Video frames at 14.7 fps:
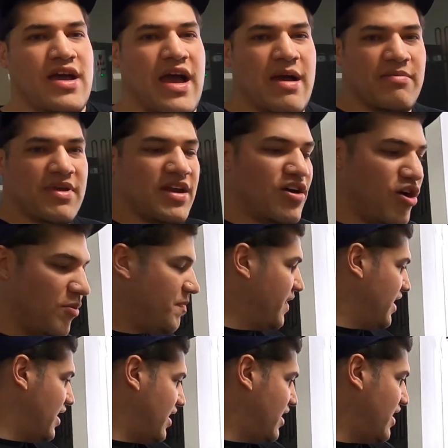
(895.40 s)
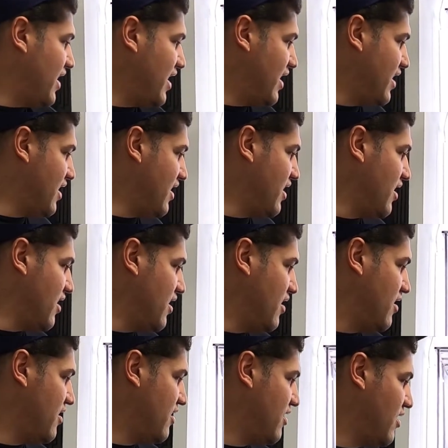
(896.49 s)
I'm gonna open it and
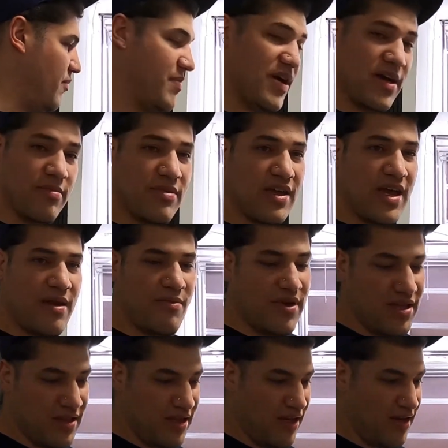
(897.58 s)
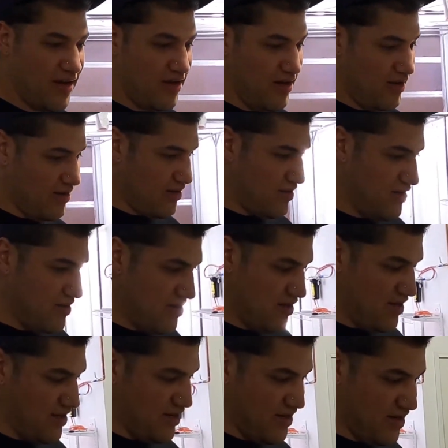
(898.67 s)
I'll pick up the camera and see how it looks.
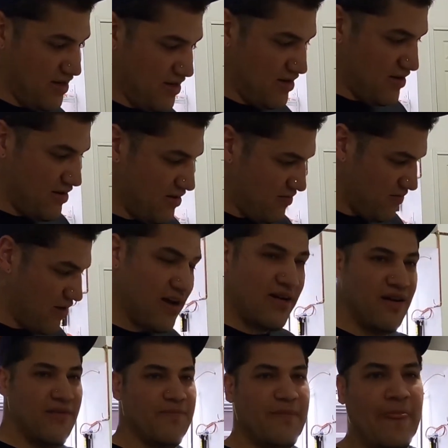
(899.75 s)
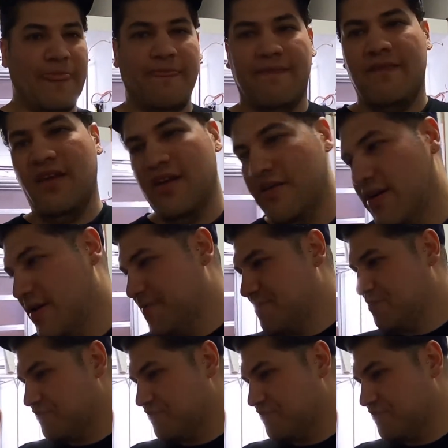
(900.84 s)
And well, you know what?